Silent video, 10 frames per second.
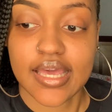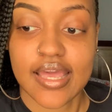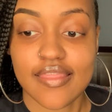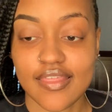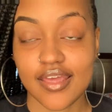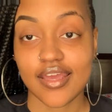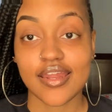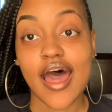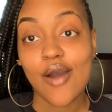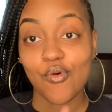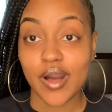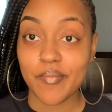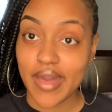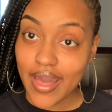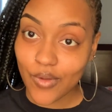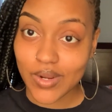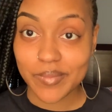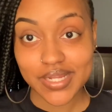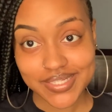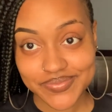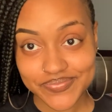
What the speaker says: and then I will come back when I'm done.